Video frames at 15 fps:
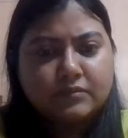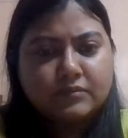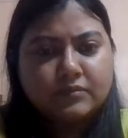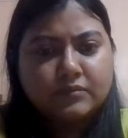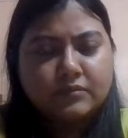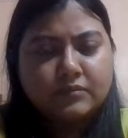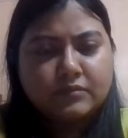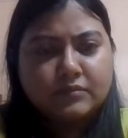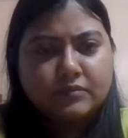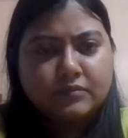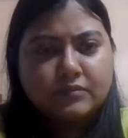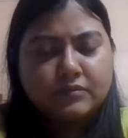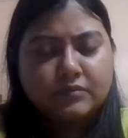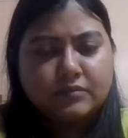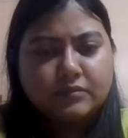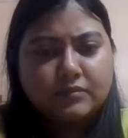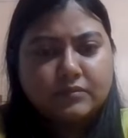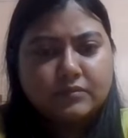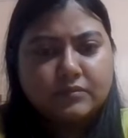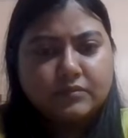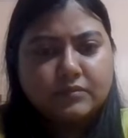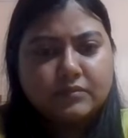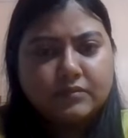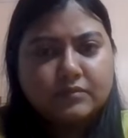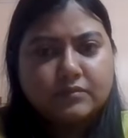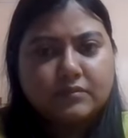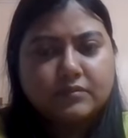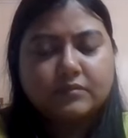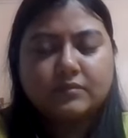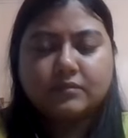
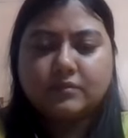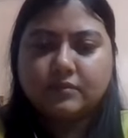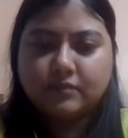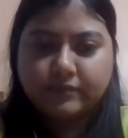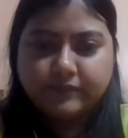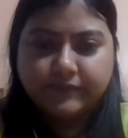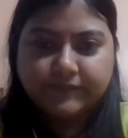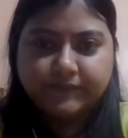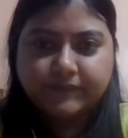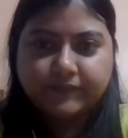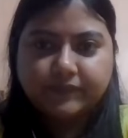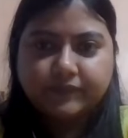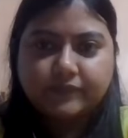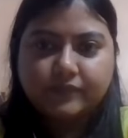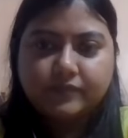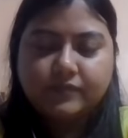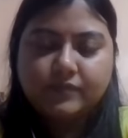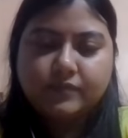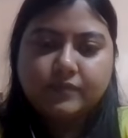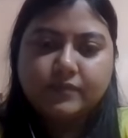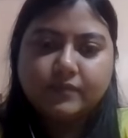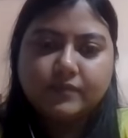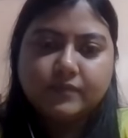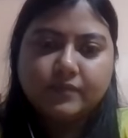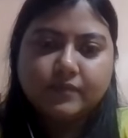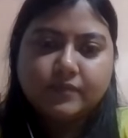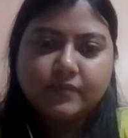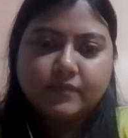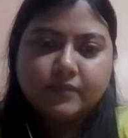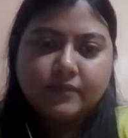
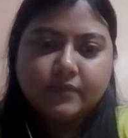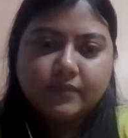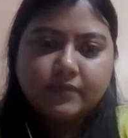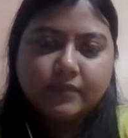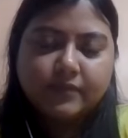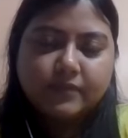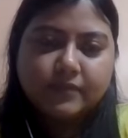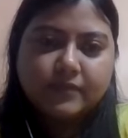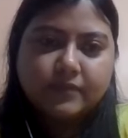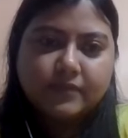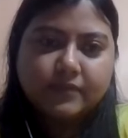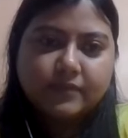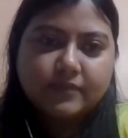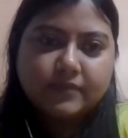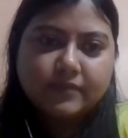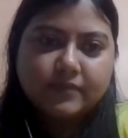The person shown says nothing.